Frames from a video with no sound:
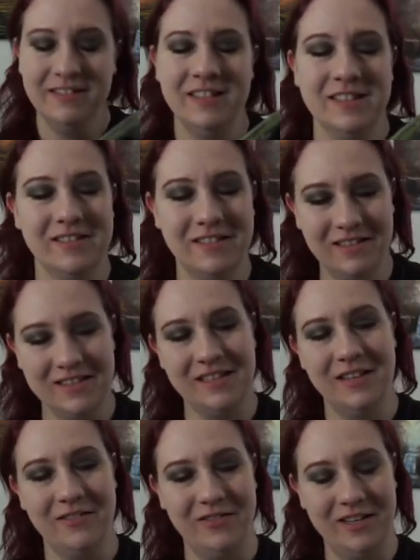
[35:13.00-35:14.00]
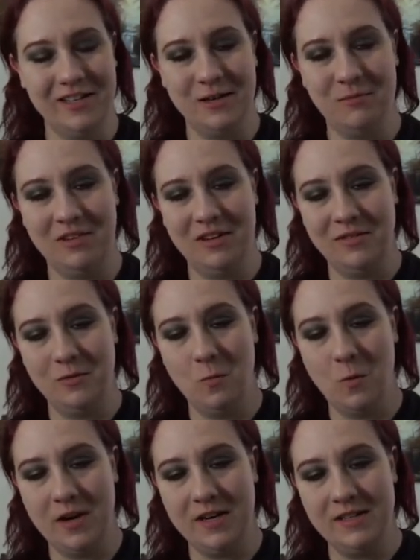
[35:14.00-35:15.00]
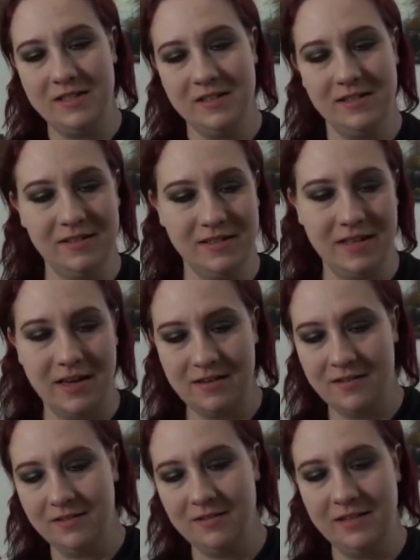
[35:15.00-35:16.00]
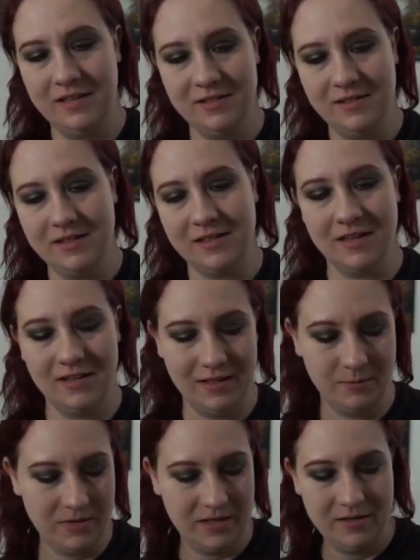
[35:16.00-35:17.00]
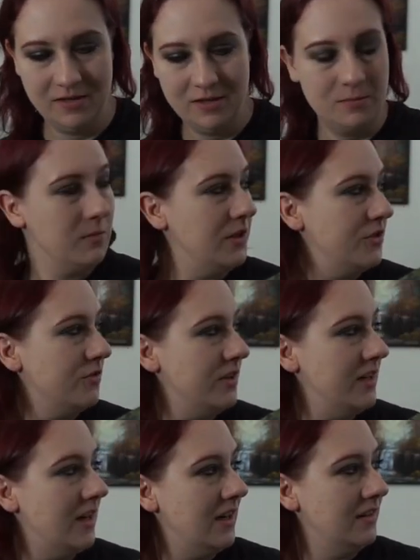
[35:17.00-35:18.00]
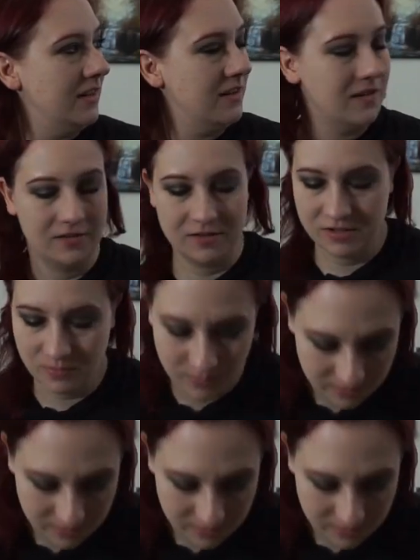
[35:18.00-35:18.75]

So dark sienna, Van Dyke brown, and white is that color there. So it's kind of like my tree highlight color. So we're